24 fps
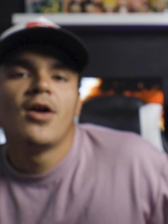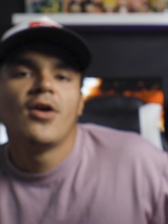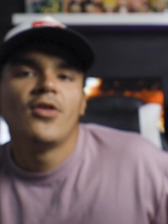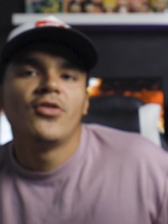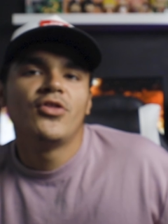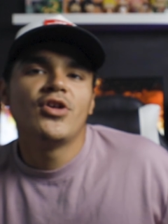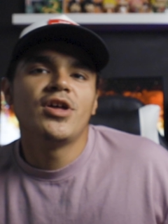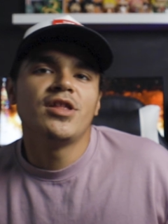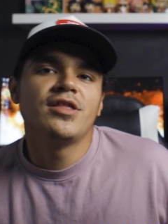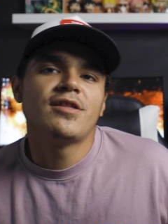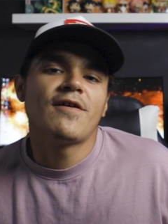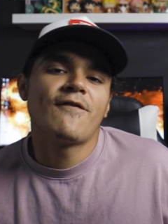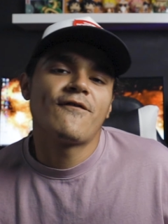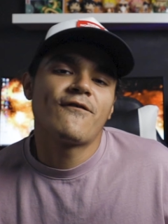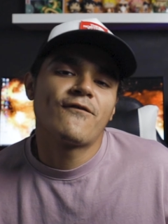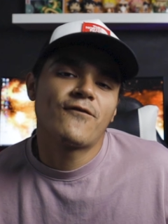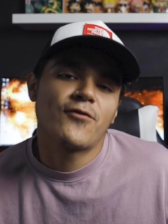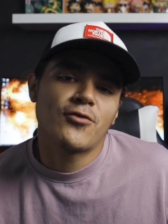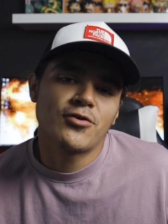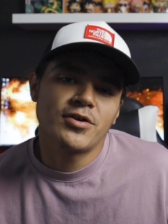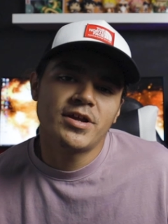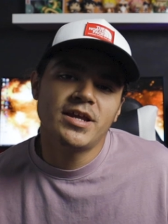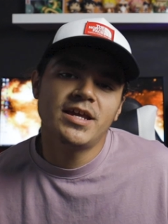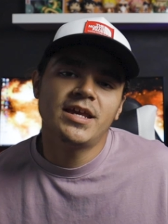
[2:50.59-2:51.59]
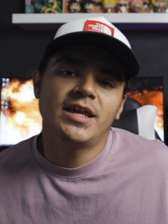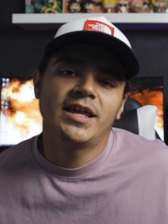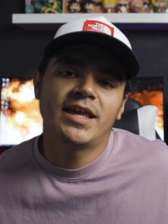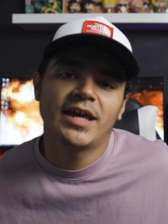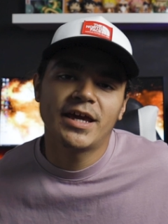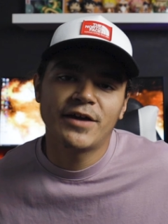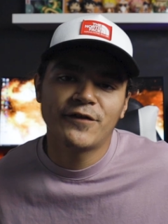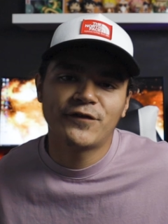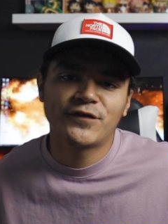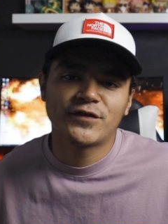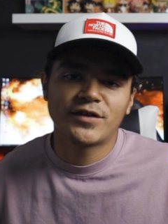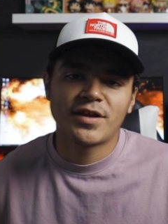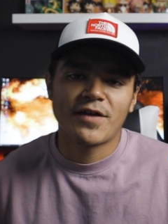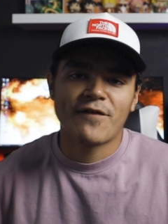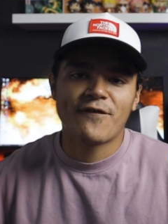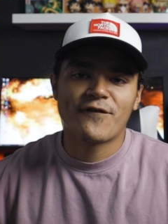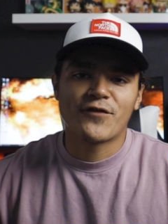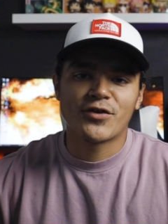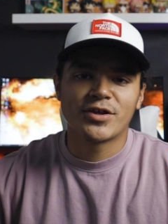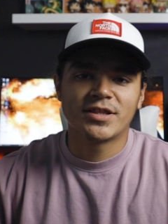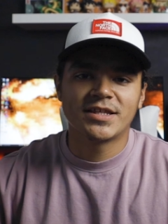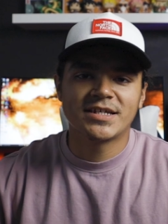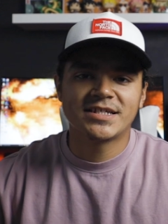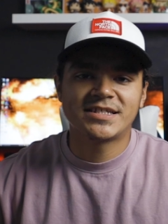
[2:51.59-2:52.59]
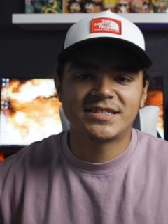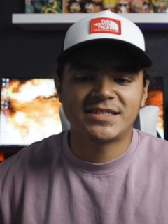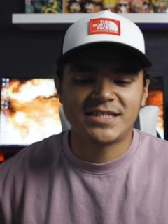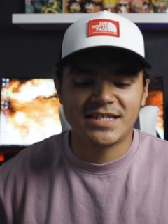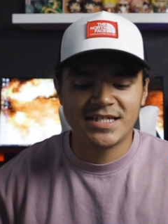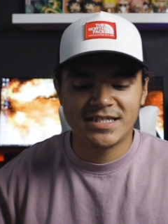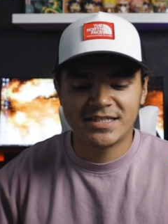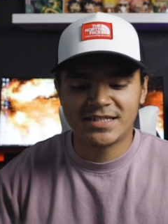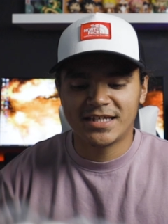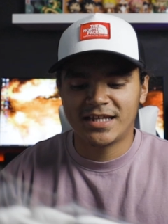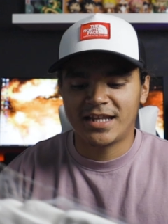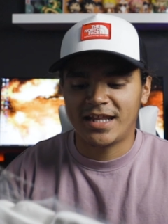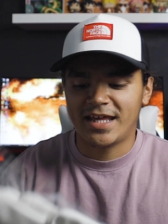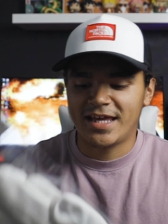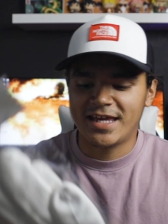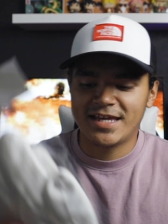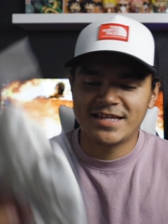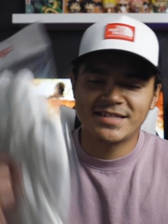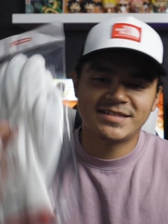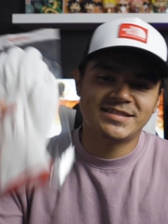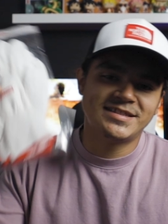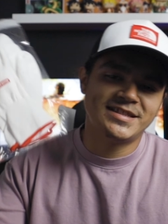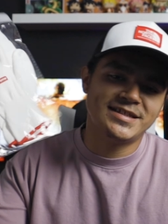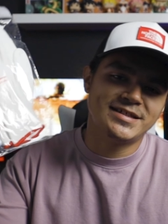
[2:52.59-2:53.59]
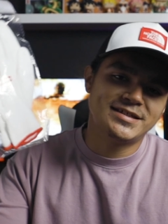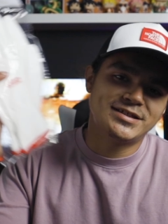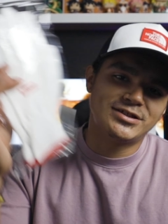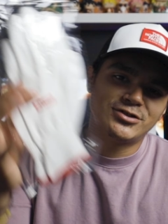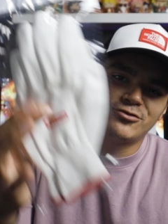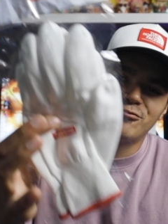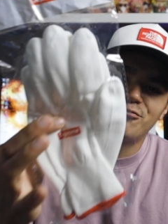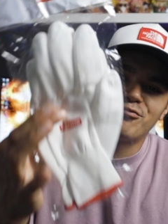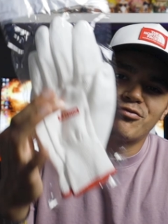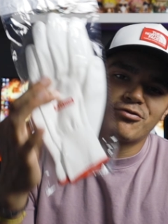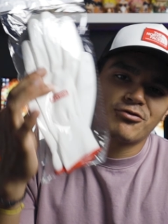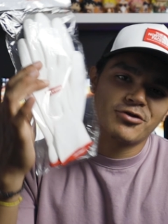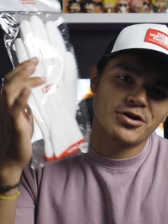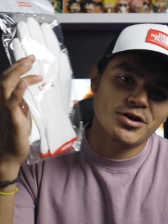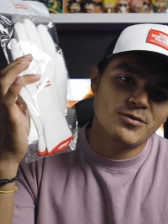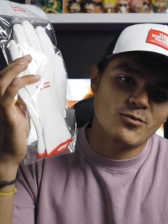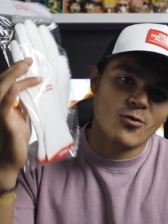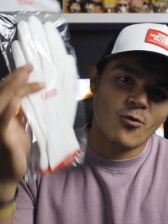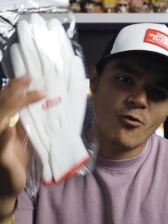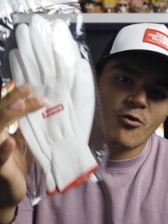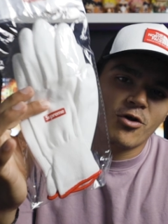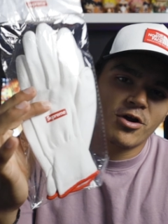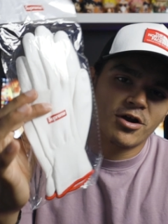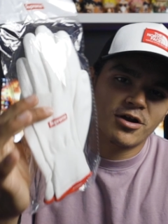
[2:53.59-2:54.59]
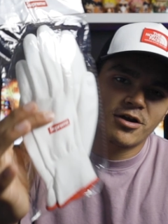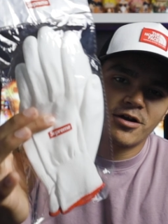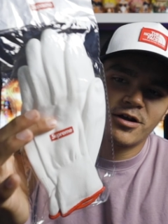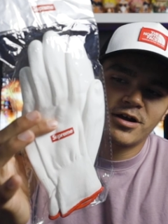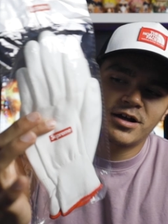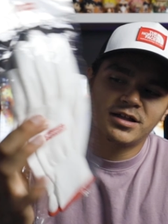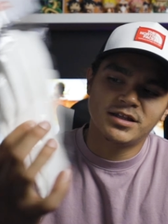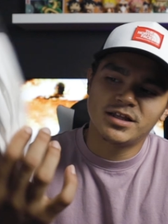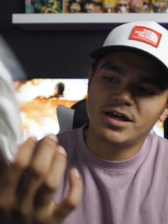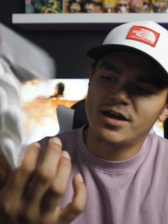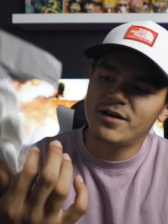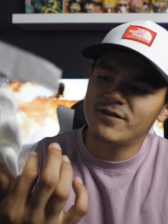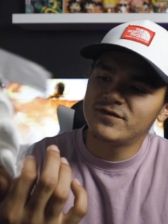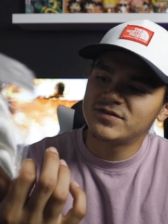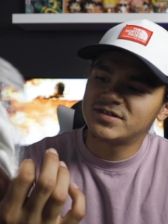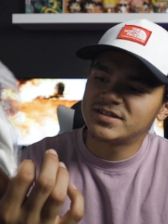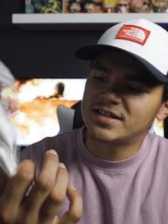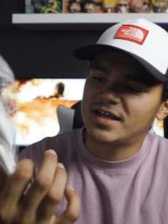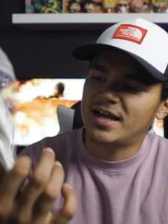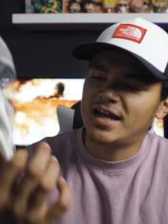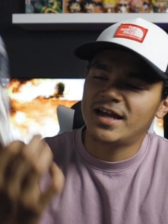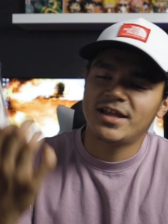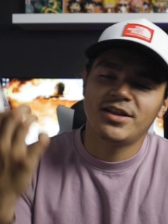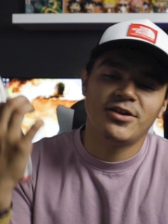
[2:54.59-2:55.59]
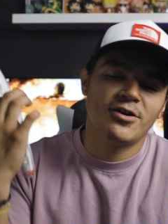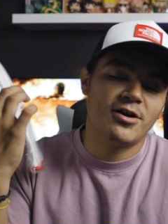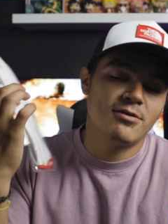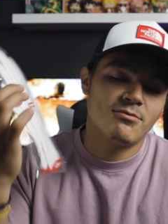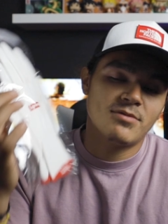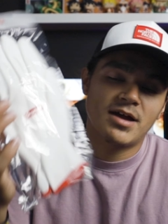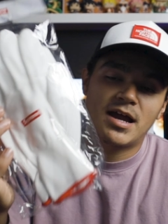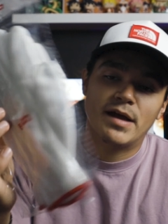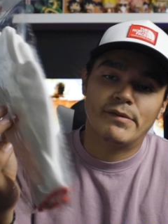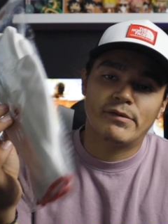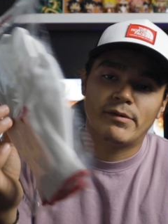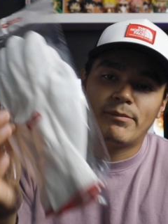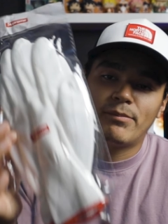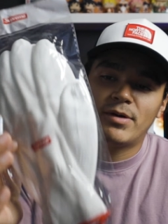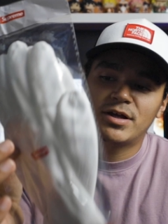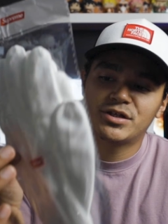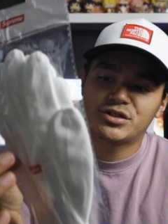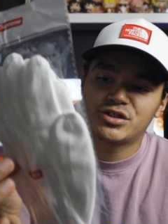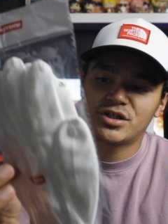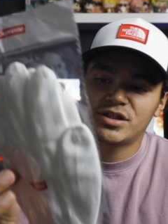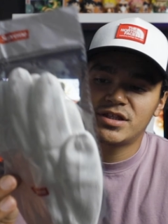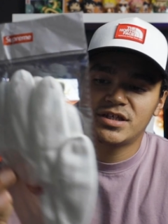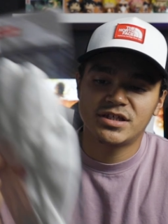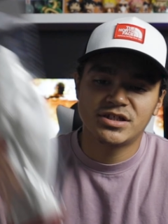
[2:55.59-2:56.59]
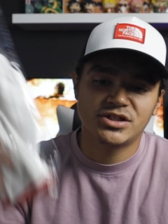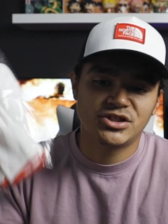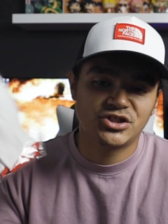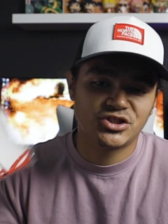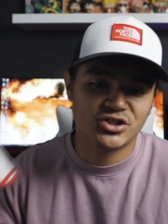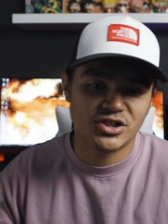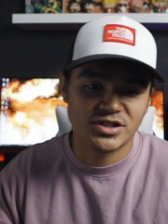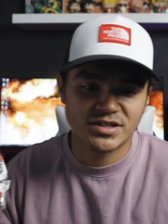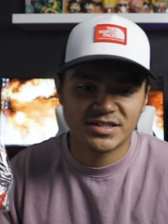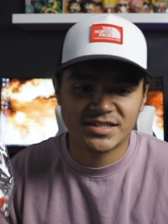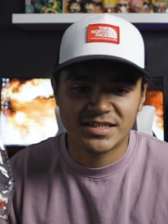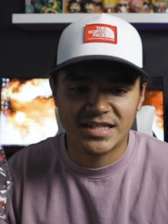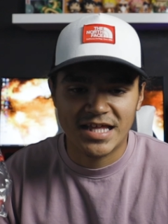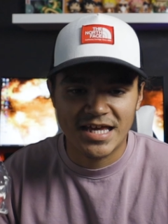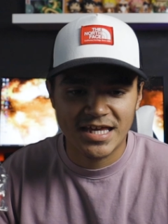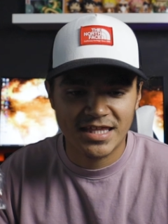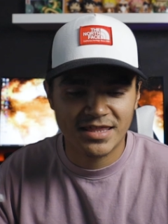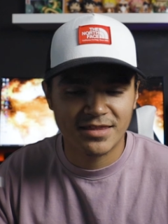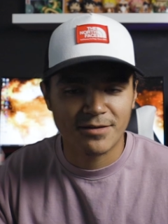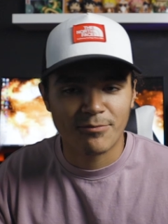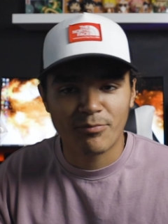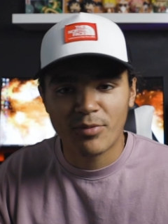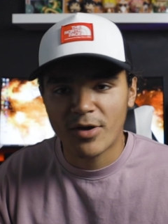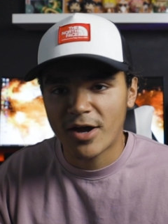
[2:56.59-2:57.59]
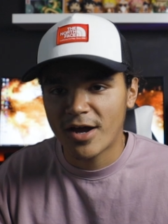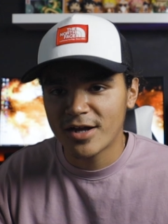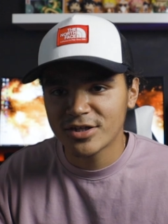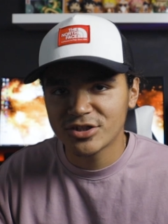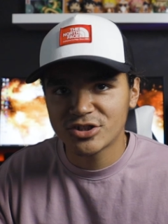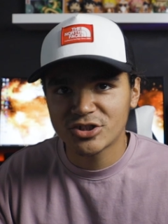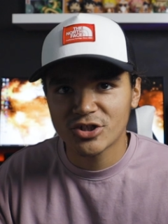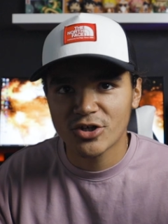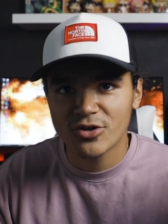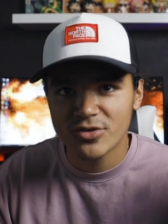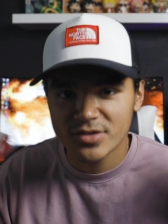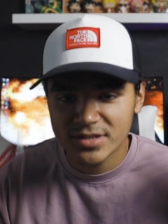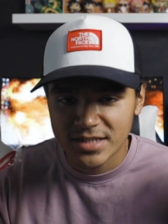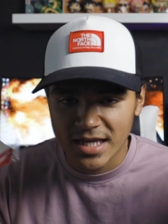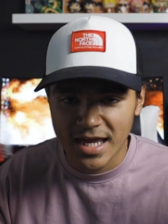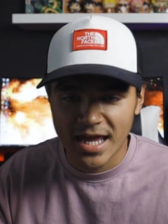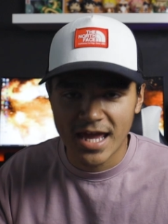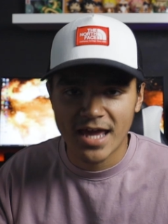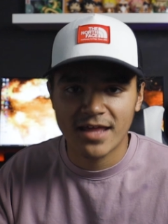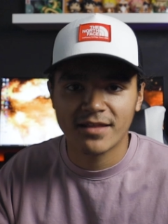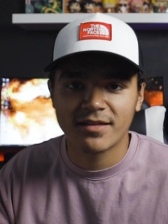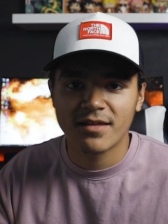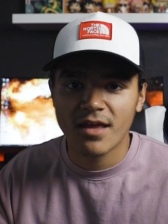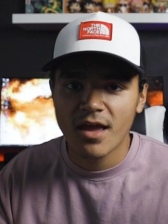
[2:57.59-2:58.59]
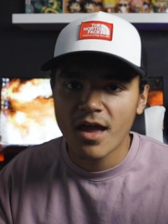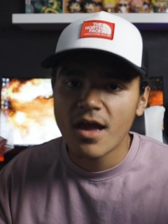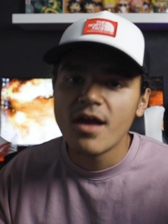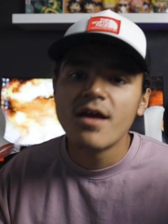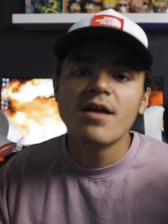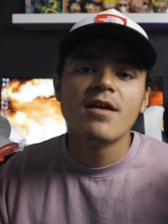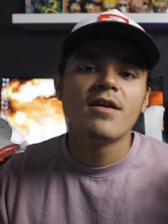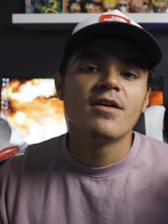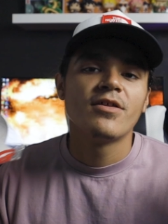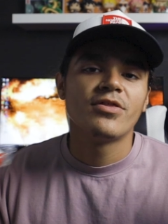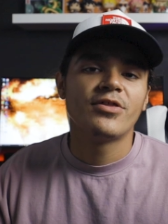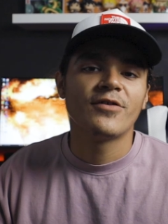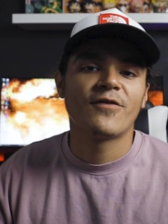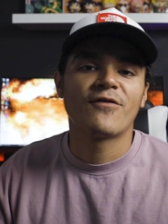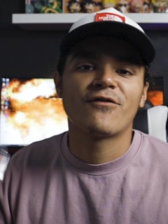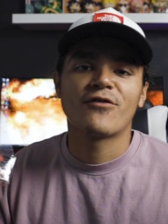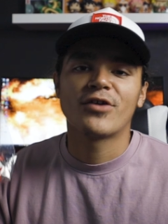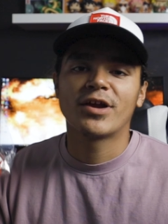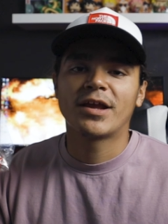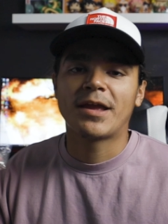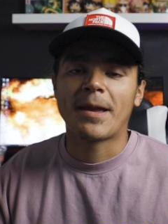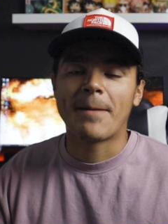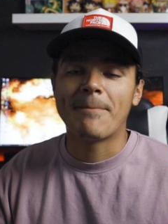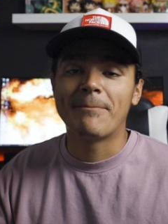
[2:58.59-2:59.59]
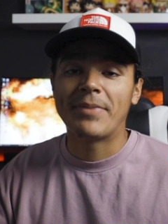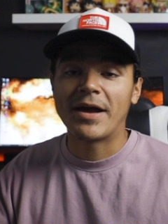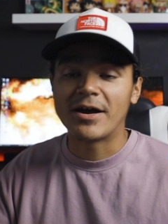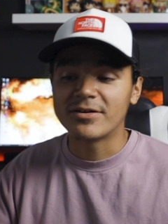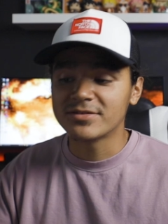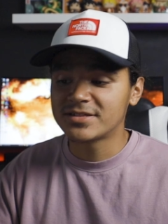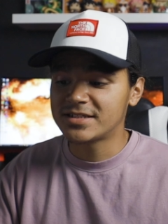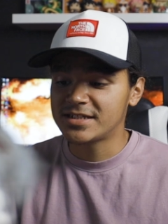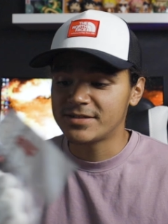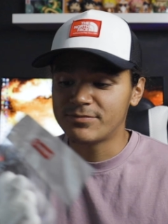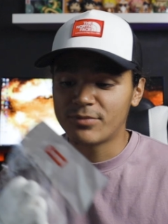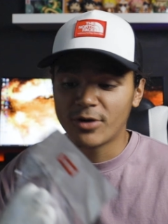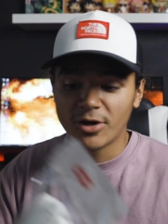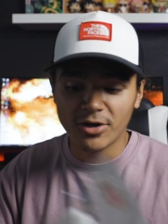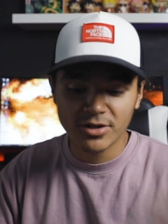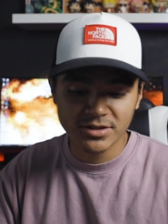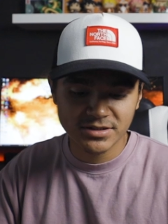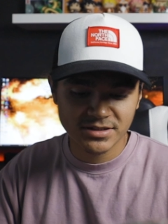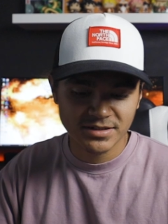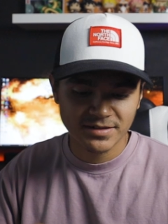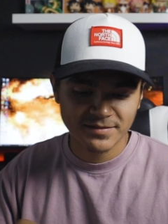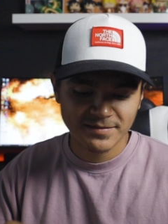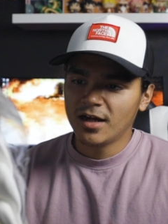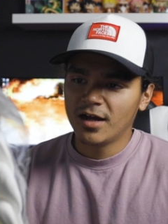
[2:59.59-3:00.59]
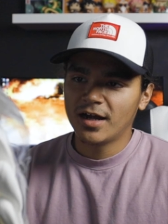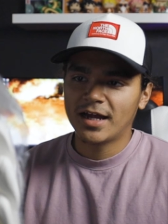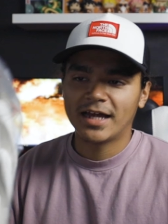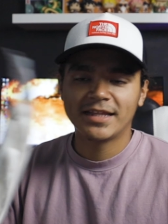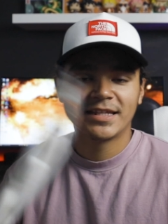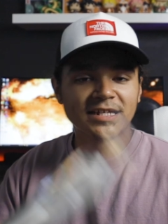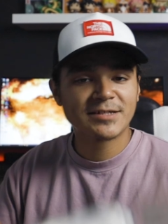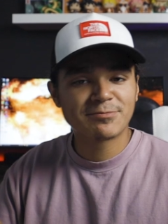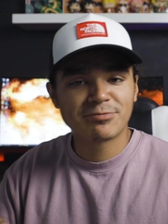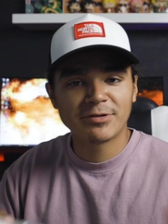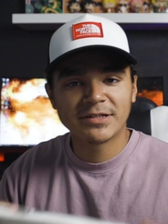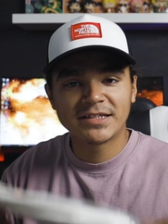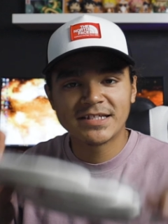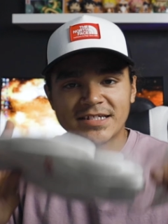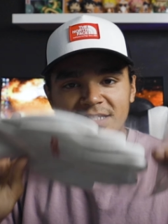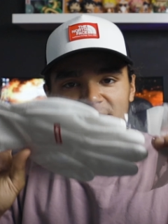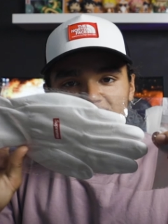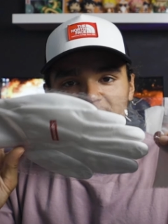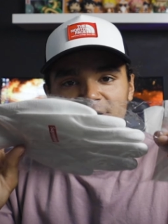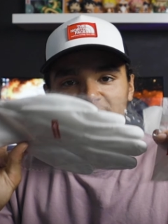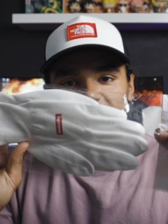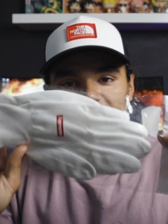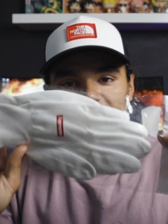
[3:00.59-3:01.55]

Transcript: Then the free gift for this season is the Supreme worker gloves. I know I'm gonna have a bunch of these just like the ponchos and the freaking bouncy balls. Let's put this on